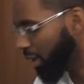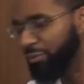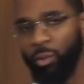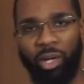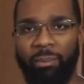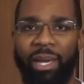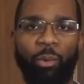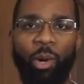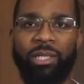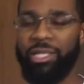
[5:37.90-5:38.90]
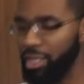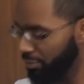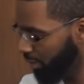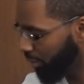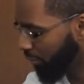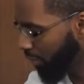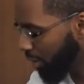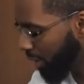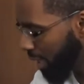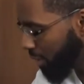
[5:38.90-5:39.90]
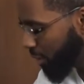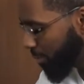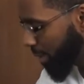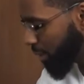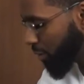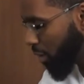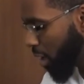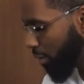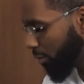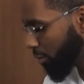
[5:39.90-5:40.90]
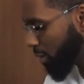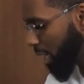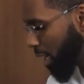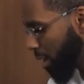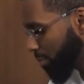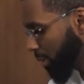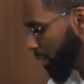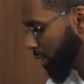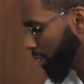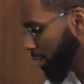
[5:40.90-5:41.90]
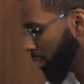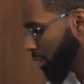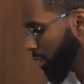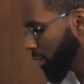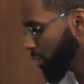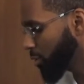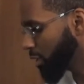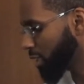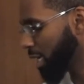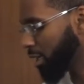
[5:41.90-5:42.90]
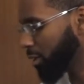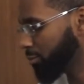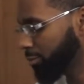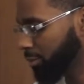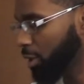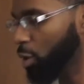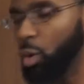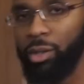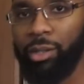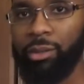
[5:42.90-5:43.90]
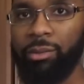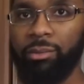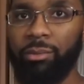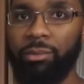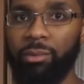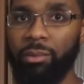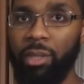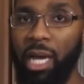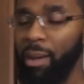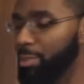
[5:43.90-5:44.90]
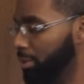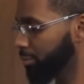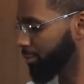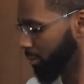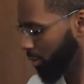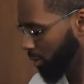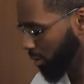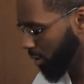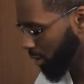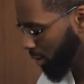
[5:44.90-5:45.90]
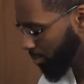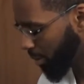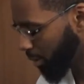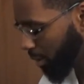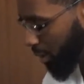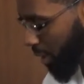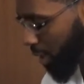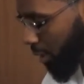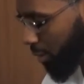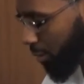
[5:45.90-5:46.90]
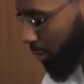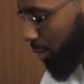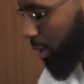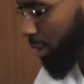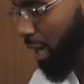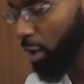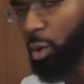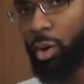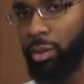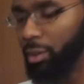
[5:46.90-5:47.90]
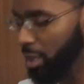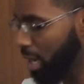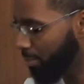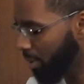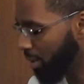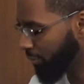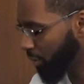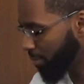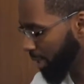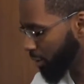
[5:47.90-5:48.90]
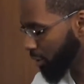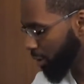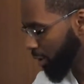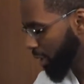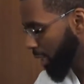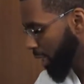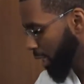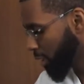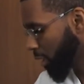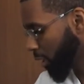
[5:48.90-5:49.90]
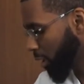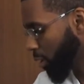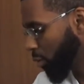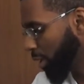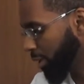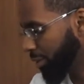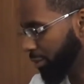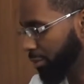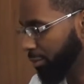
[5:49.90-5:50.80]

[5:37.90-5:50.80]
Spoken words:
If you want to make 1 serving, you've already got your mixture all set up. You just take a 1/4 cup. You put it in there. Now a 1/4 cup of your mixture is gonna go with